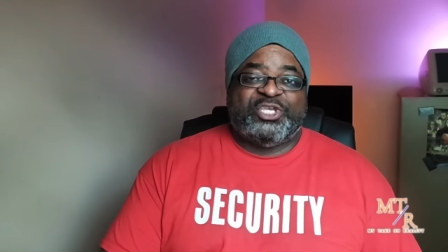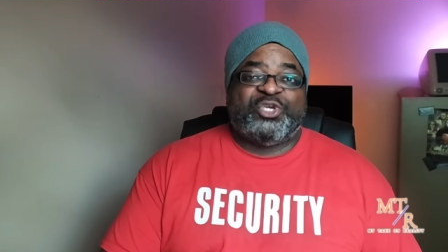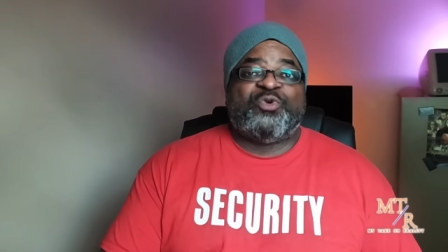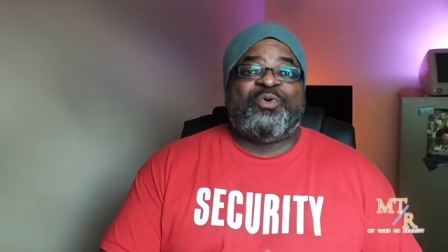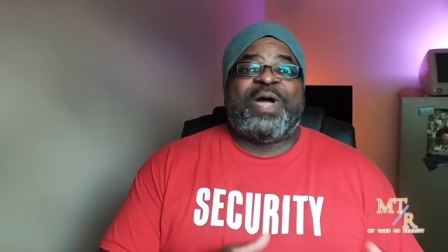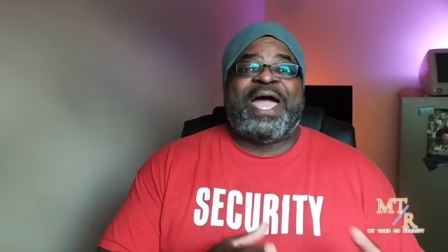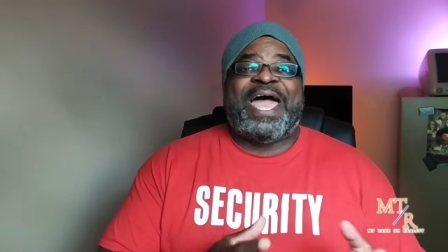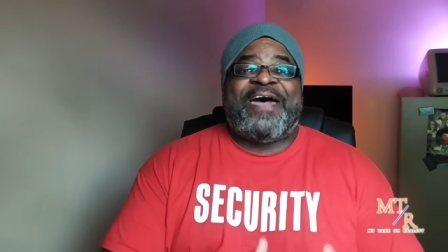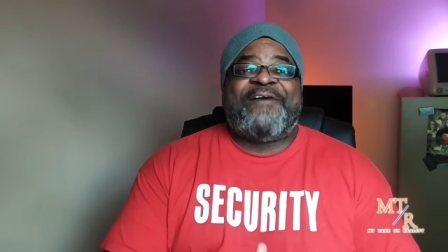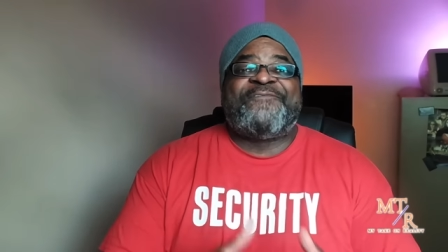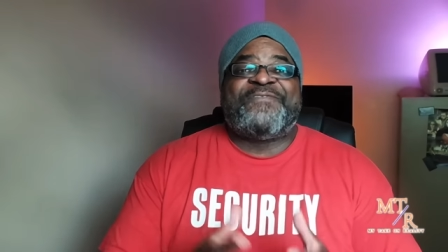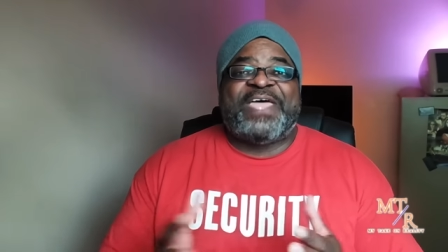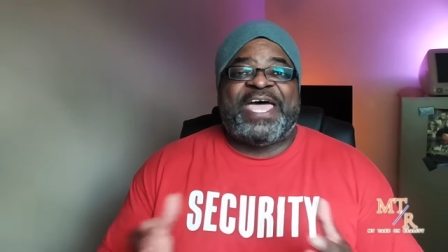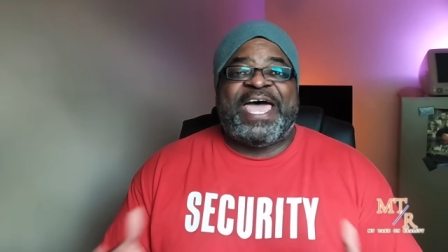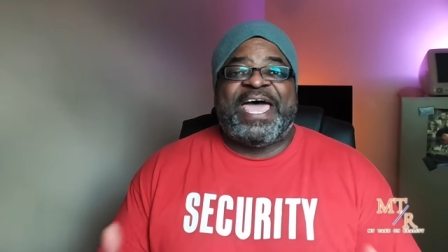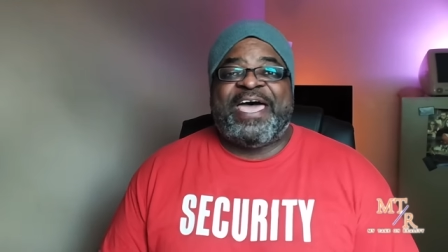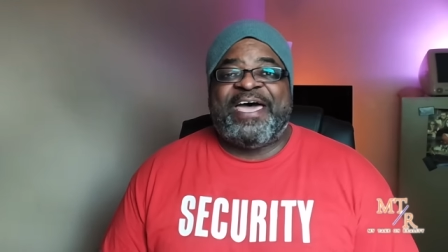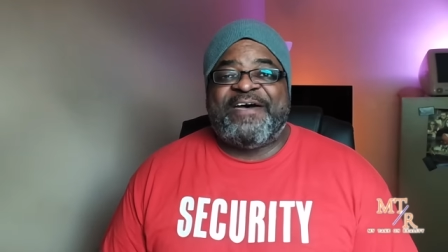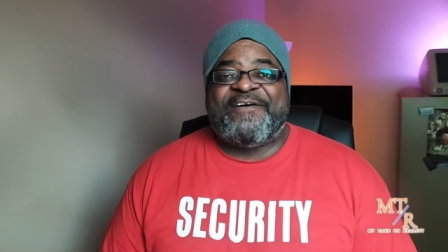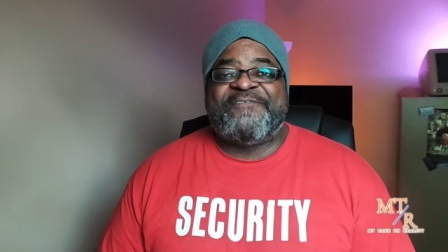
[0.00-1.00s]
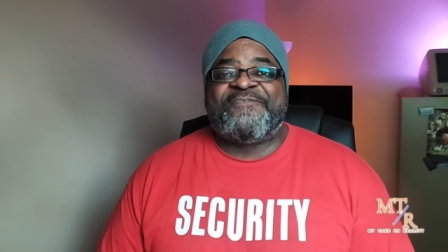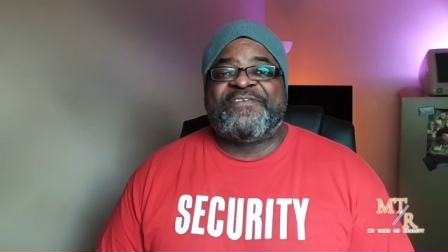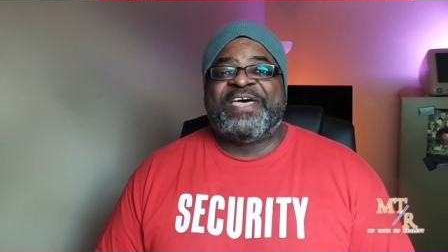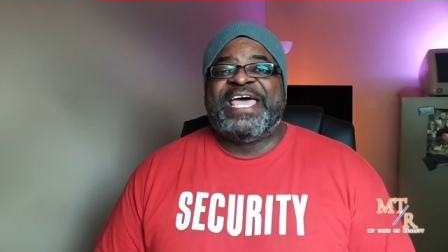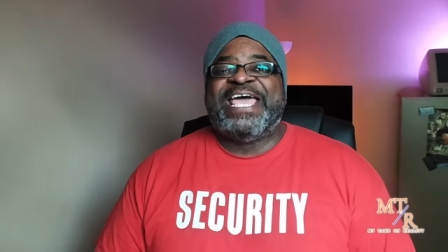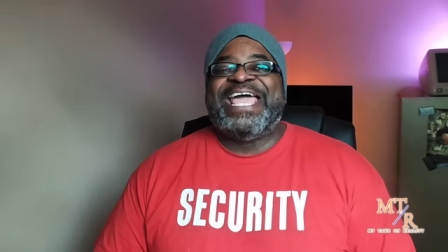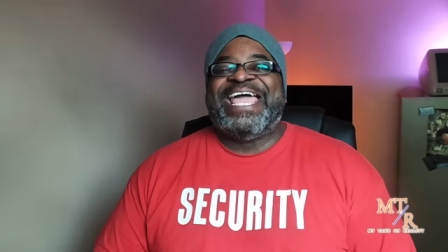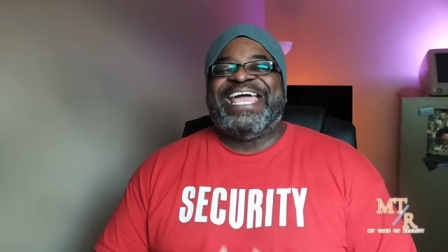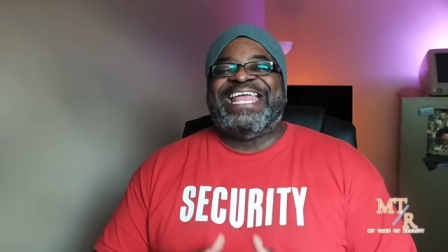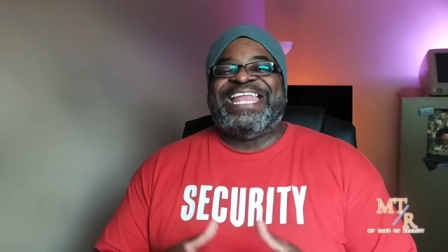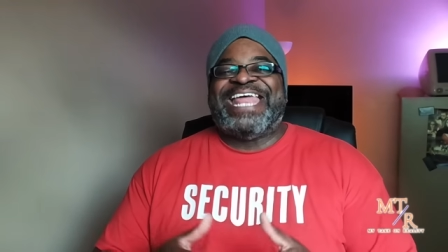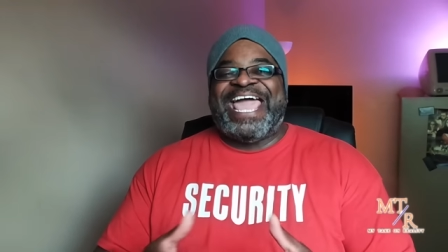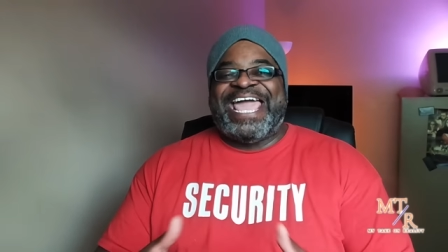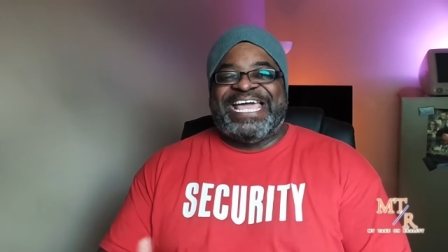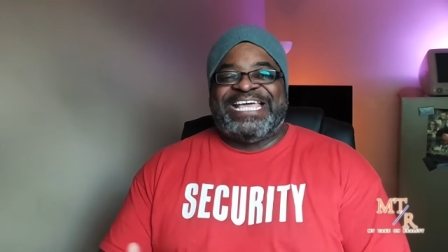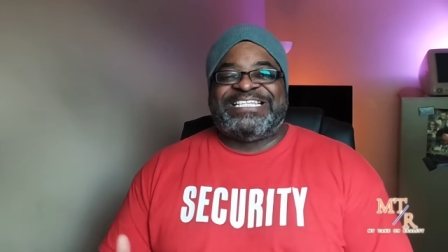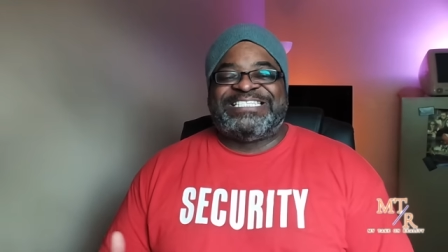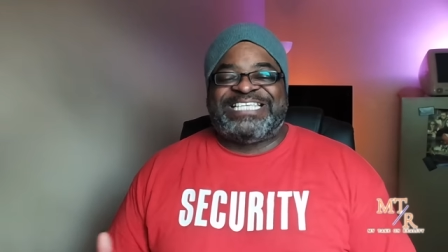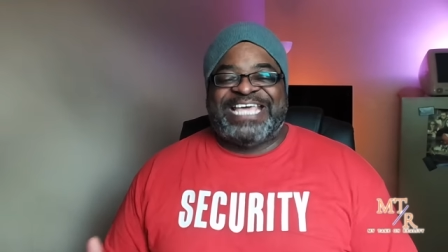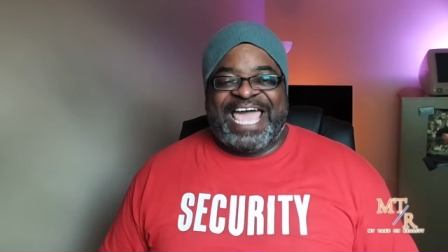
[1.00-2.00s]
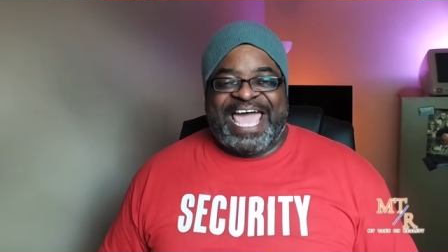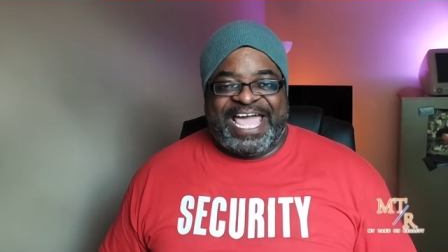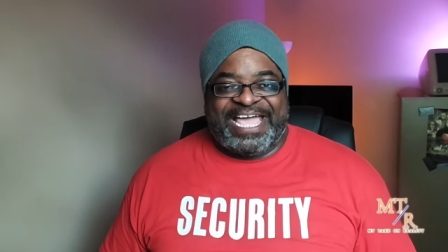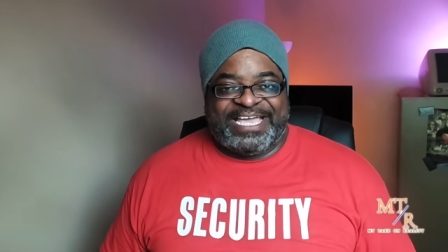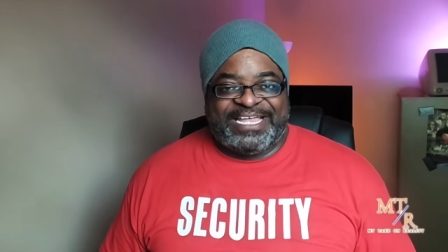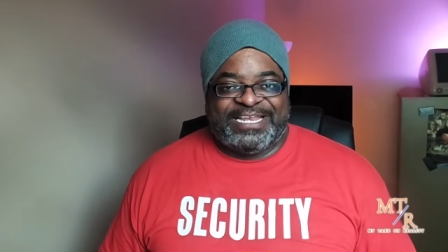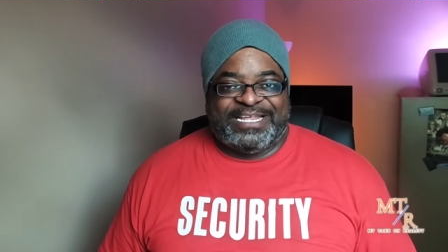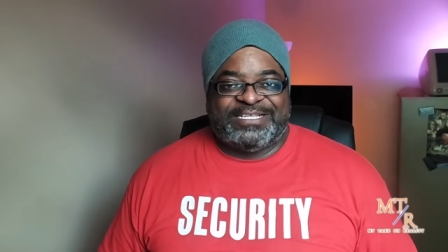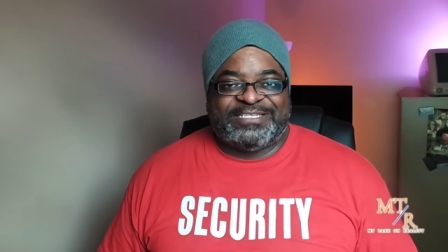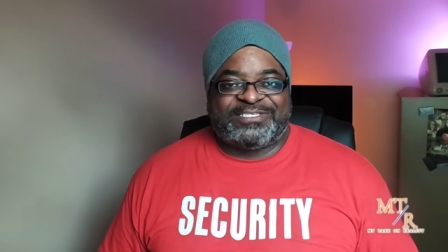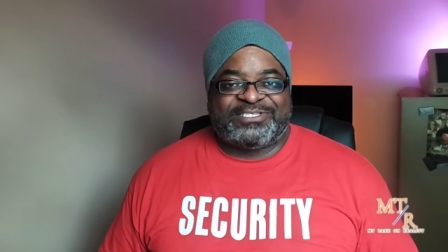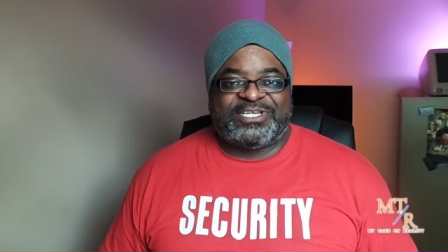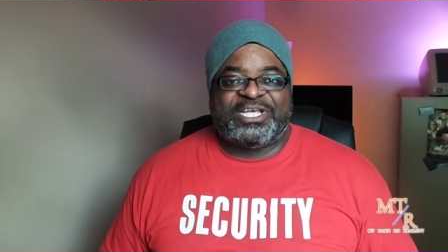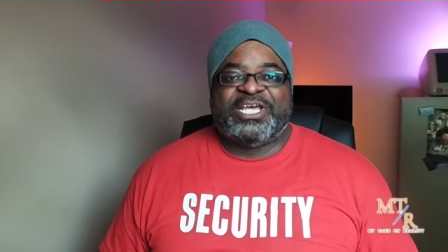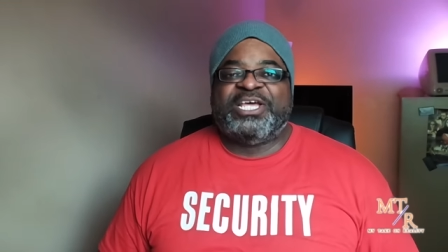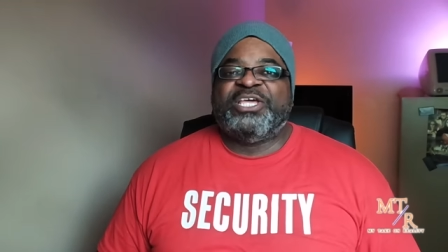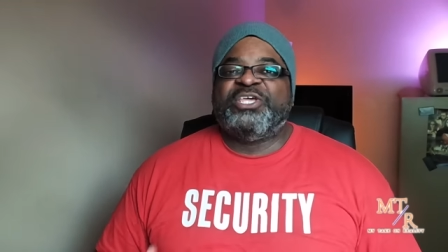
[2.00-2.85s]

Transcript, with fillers: You have to have an antagonist.